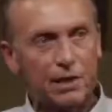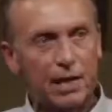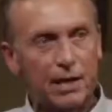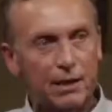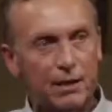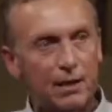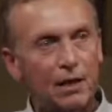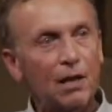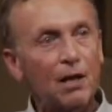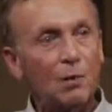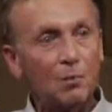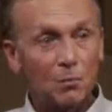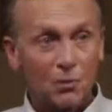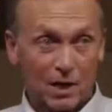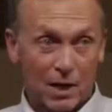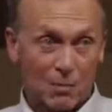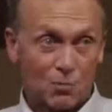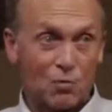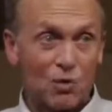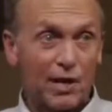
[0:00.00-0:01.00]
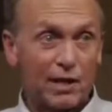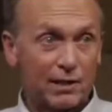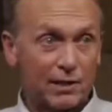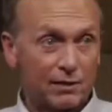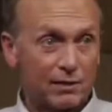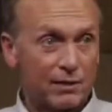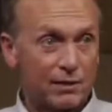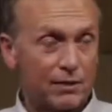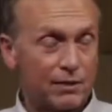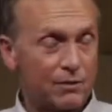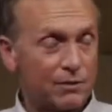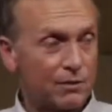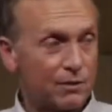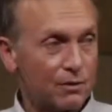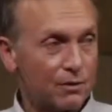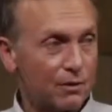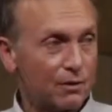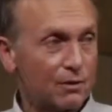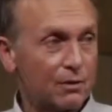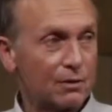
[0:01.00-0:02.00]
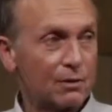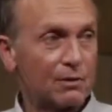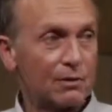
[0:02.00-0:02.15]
you say it, but I'm waiting to hear.